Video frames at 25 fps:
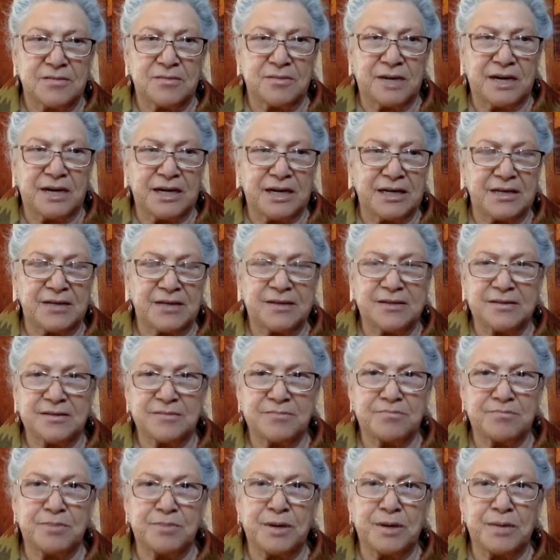
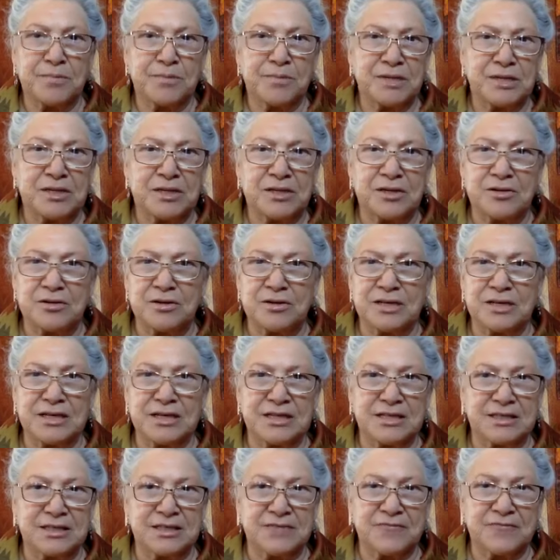my puppy
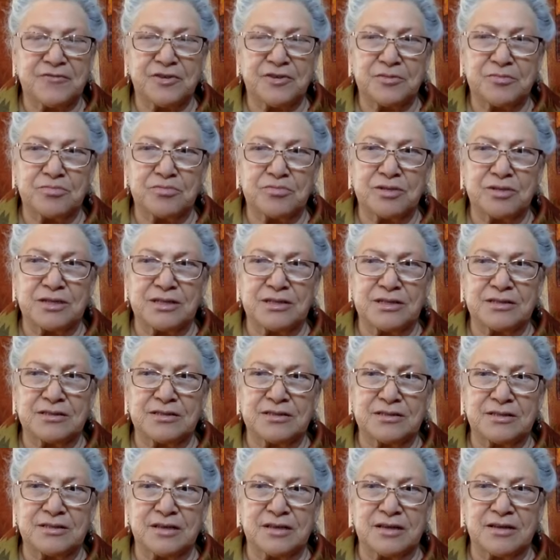doggies'
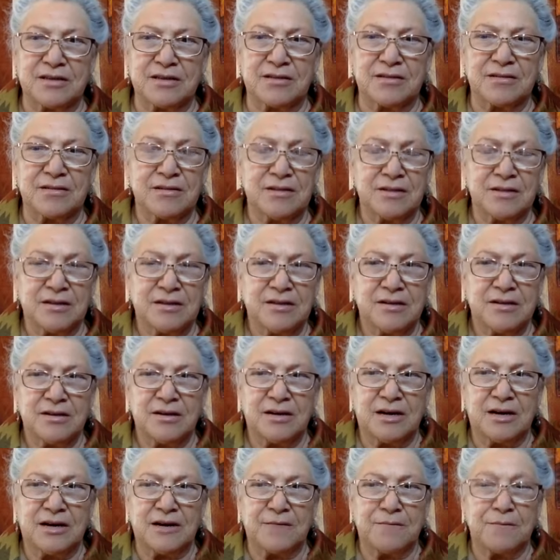footprints and
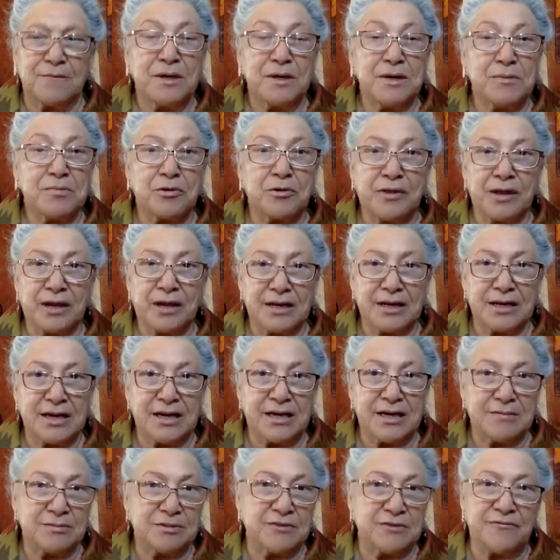people
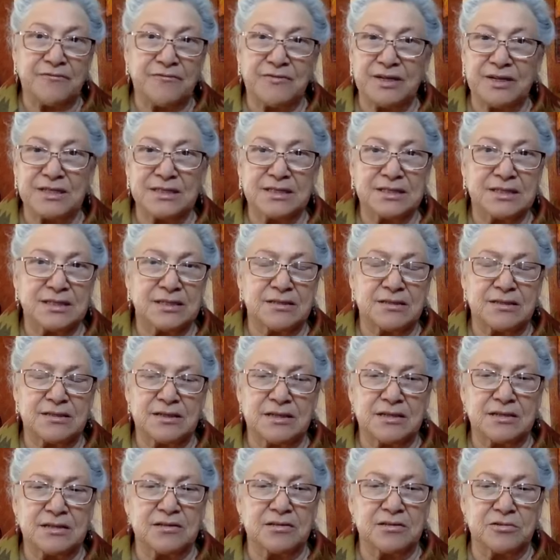that came to
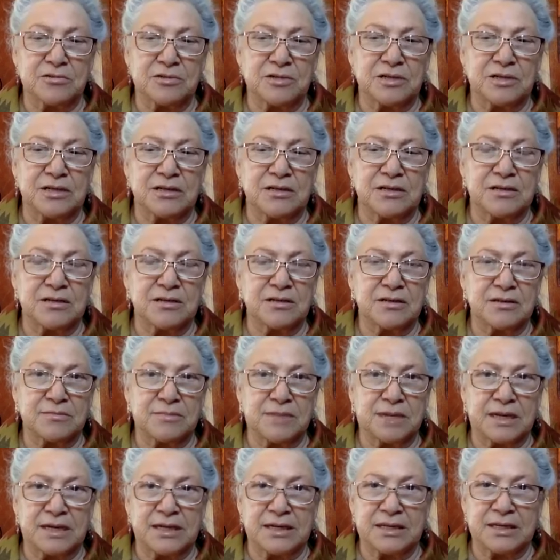visit, including
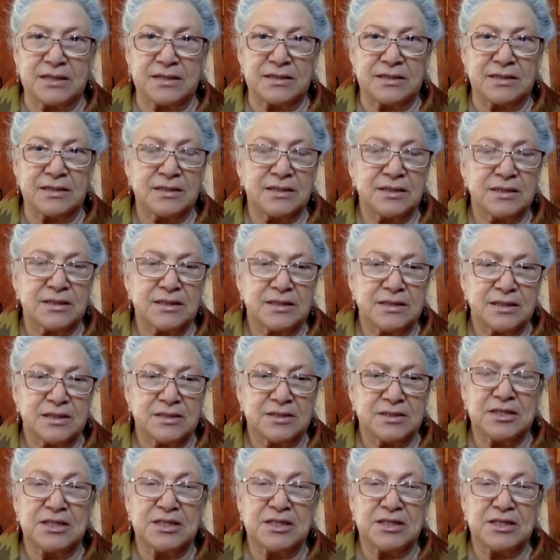my
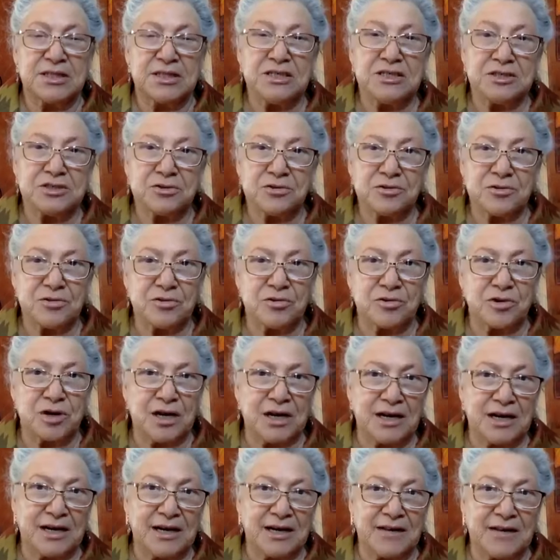teacher, Don
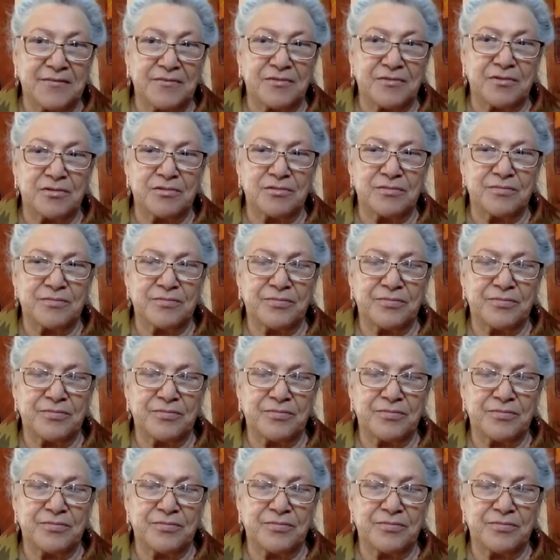Alejandro,